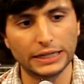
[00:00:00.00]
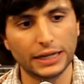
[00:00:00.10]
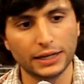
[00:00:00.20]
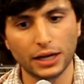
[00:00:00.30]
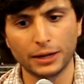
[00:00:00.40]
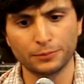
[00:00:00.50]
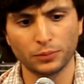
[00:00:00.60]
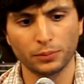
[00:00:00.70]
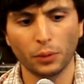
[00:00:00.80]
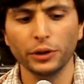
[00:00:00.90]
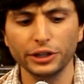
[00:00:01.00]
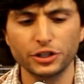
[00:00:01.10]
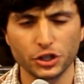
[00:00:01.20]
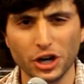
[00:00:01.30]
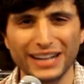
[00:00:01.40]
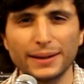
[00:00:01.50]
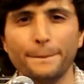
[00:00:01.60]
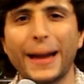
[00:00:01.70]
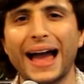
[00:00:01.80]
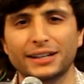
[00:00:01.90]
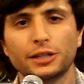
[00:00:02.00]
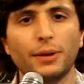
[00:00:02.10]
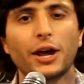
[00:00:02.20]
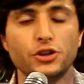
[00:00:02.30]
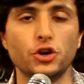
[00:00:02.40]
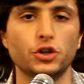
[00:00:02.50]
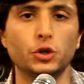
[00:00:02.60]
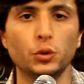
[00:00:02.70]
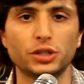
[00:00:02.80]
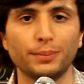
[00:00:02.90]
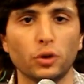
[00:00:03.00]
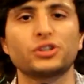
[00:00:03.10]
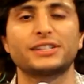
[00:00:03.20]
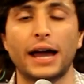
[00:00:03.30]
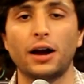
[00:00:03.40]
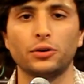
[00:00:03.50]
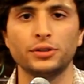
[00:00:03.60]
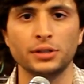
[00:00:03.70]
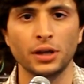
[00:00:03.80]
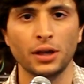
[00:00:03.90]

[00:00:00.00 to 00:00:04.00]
and really just trying to maximize your usable sound